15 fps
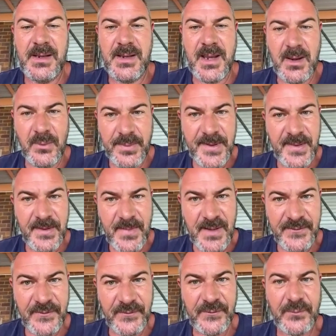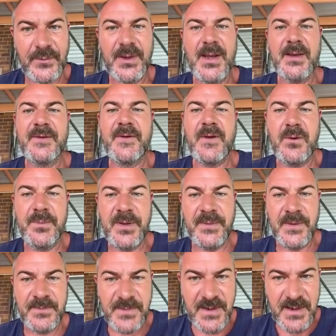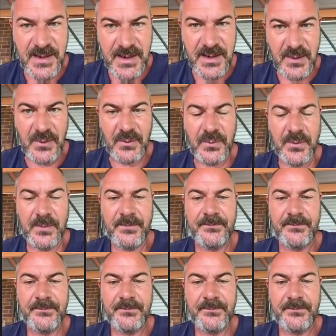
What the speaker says: helping the muscles relax, helping them to heal,